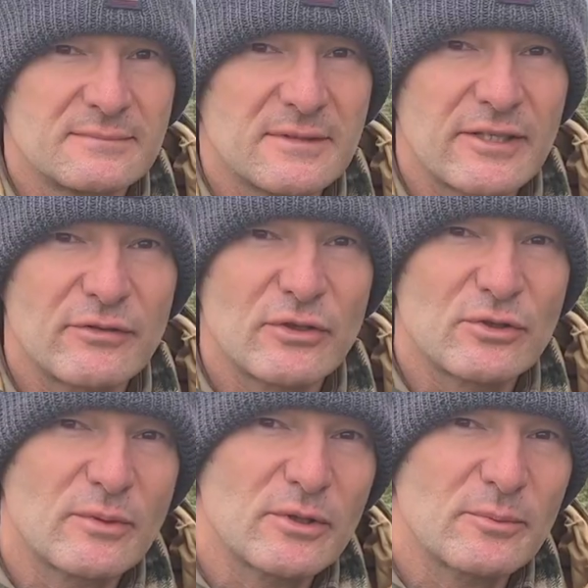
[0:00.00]
Hi
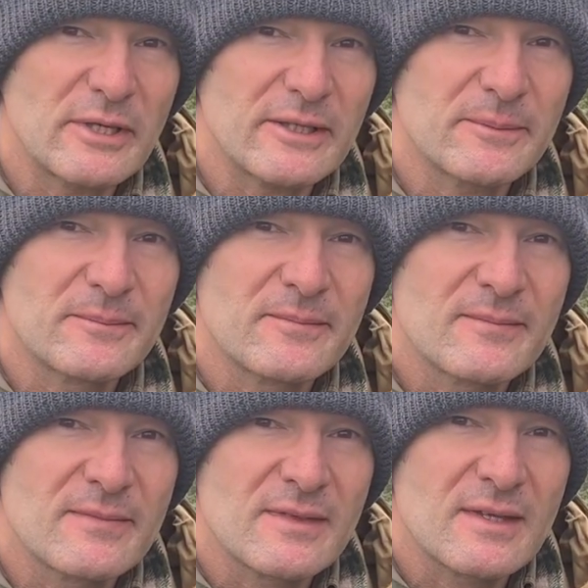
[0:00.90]
folks, welcome back.
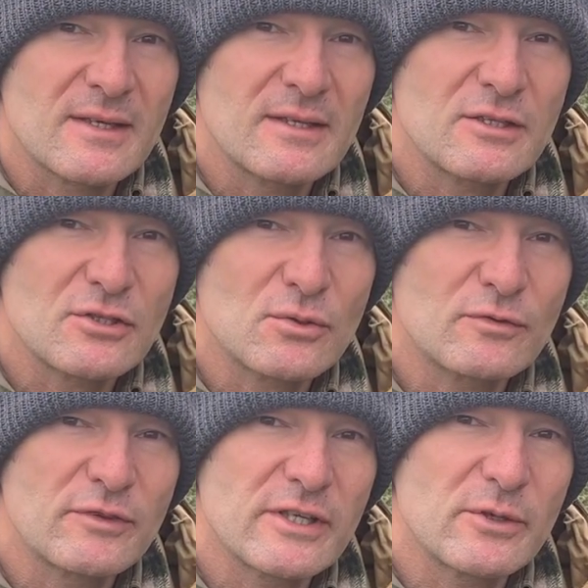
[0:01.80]
In this
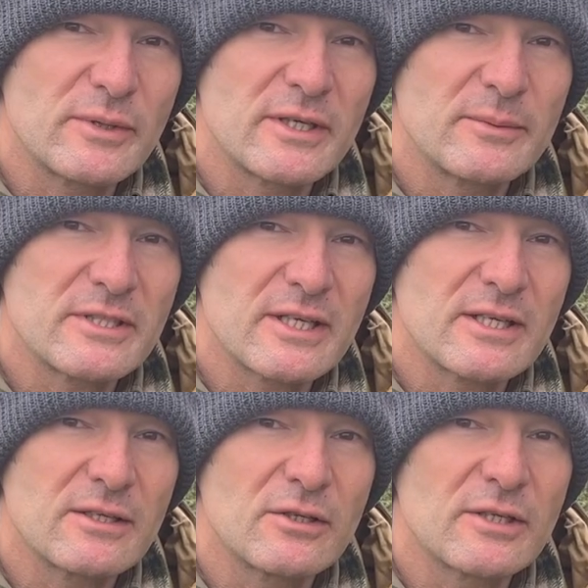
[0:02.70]
short video we're going to be
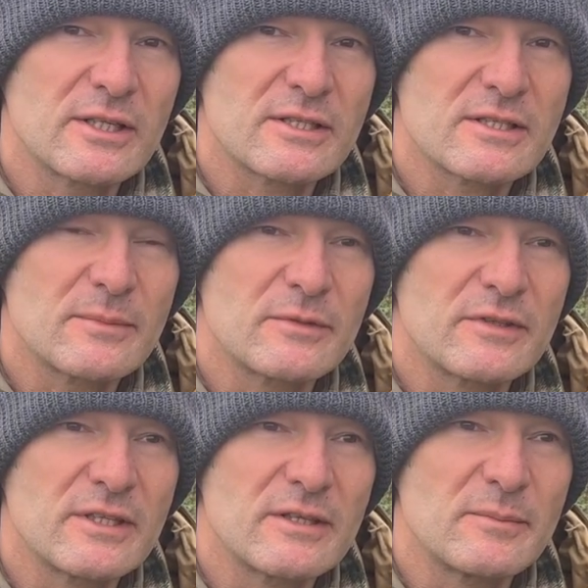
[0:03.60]
taking a look at some
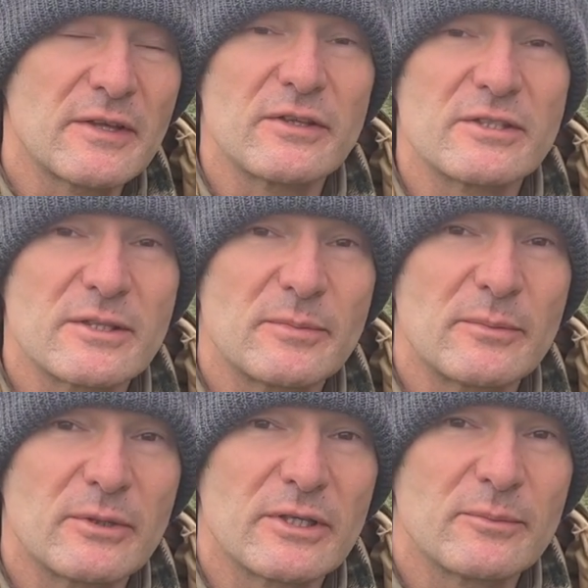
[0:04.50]
of the methods that
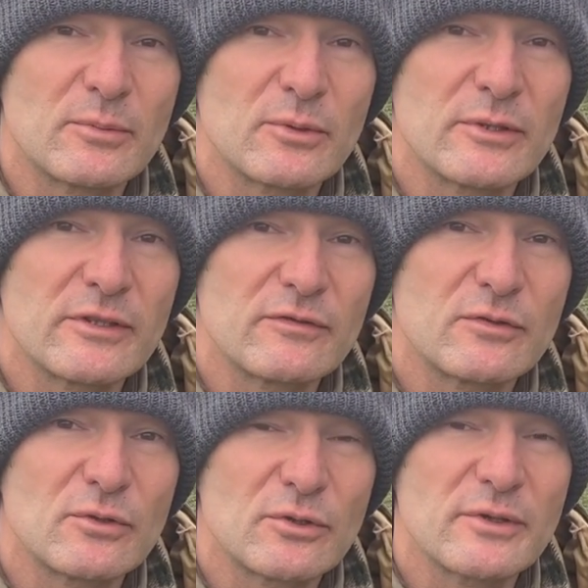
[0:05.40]
people can employ
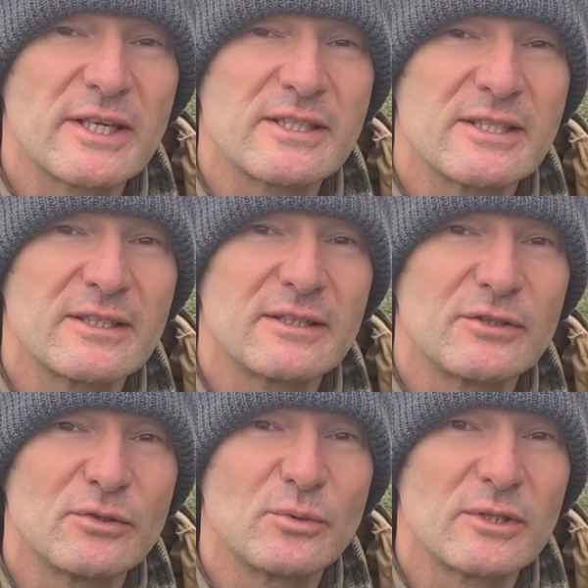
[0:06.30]
for creating
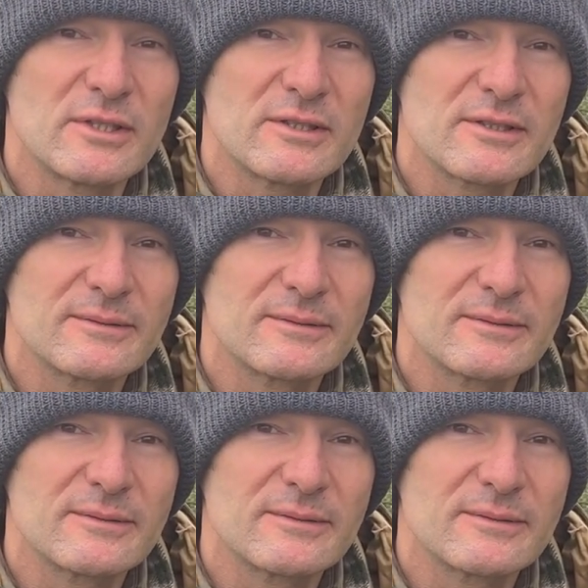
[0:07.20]
new woodlands.